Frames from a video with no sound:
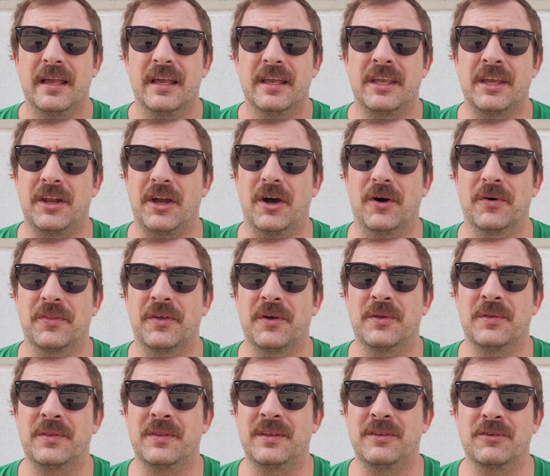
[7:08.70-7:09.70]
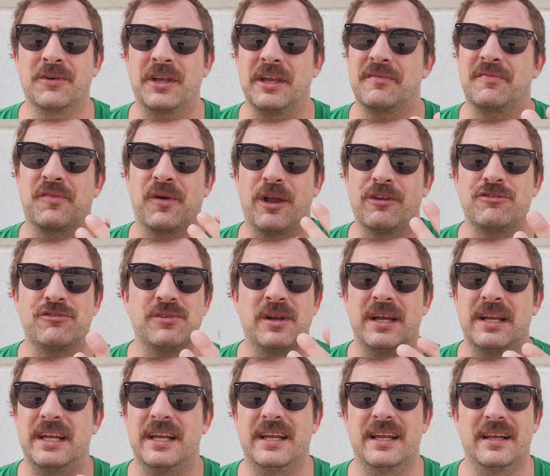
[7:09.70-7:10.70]
You'll get
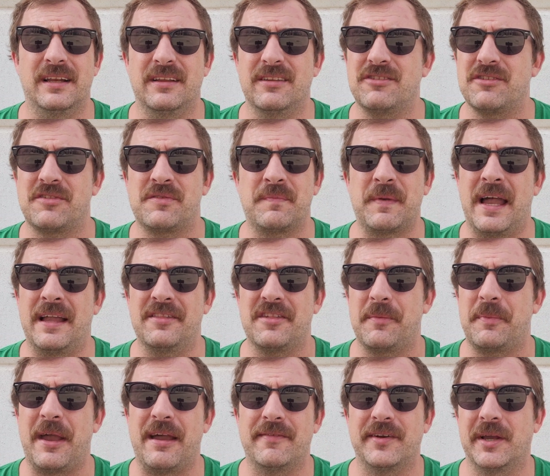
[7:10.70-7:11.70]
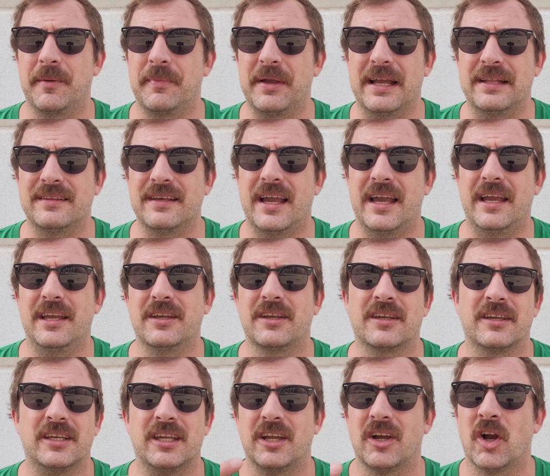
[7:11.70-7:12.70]
frustrated and it just ends up having a bad day. You
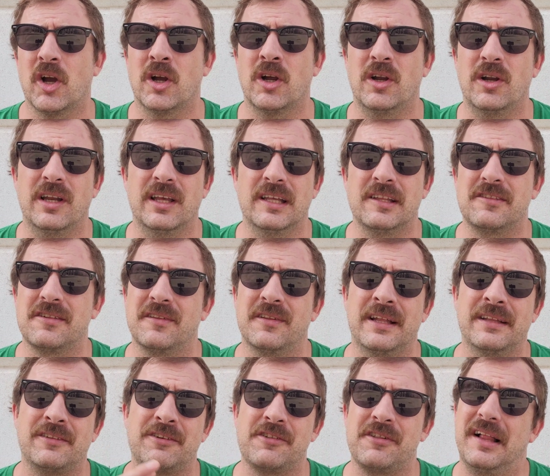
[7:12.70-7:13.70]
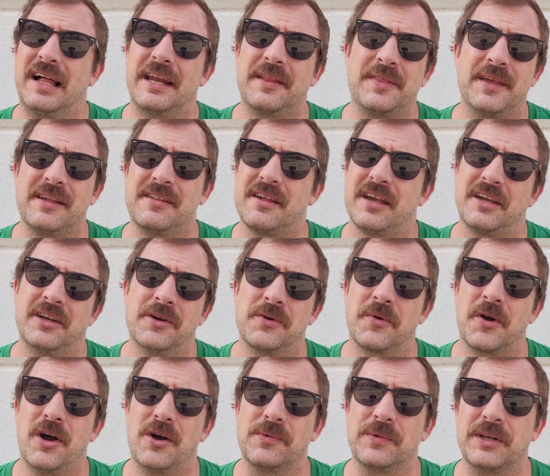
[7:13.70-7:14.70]
could get hurt. There's a lot of things that can go
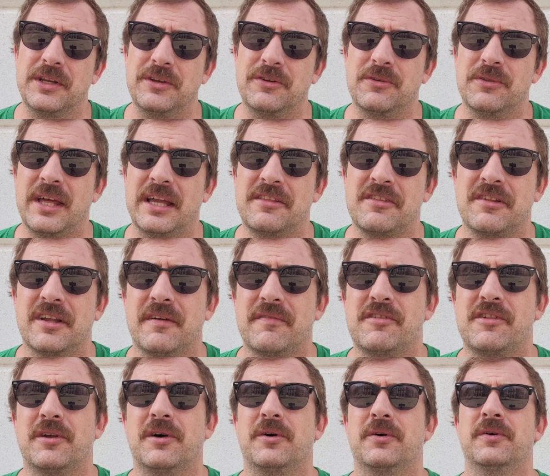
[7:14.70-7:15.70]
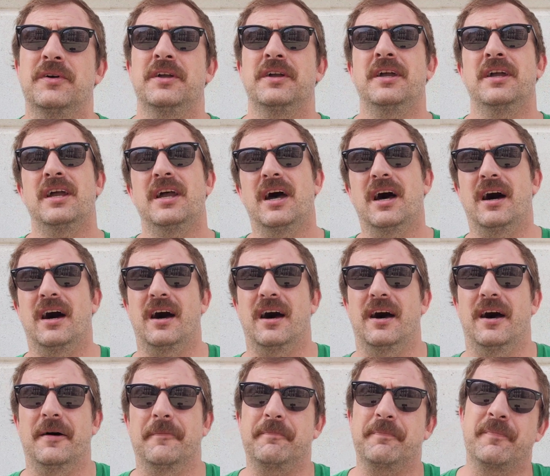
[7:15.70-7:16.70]
wrong when you do that stuff. So
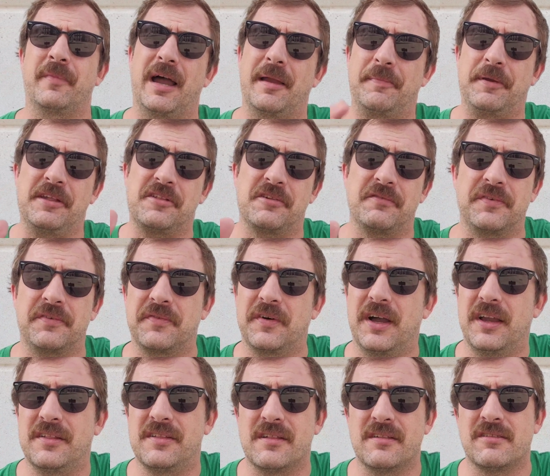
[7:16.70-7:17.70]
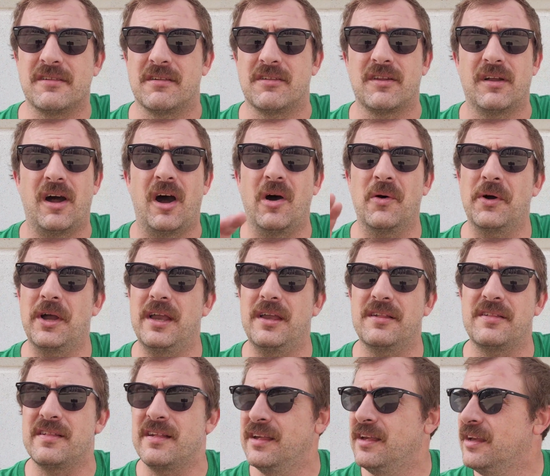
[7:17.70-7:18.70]
my piece of advice is just
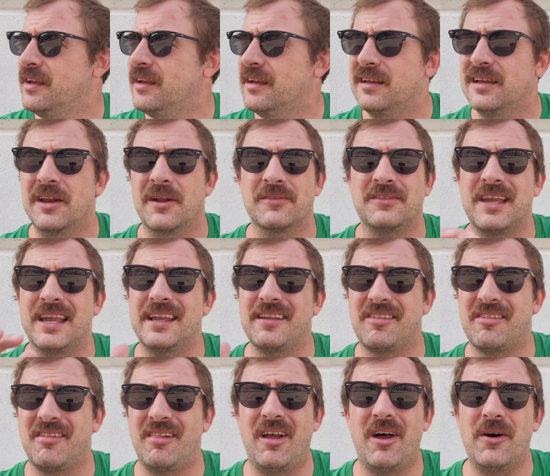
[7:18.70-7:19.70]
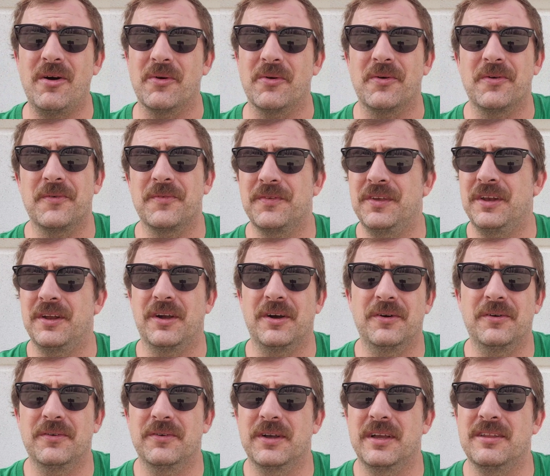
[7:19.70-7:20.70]
always, take it slow,
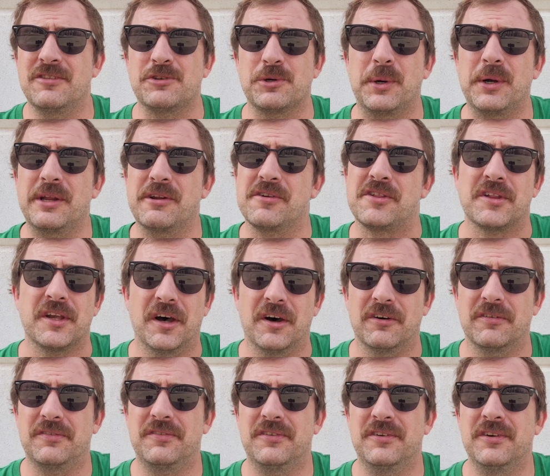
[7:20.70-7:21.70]
enjoy yourself,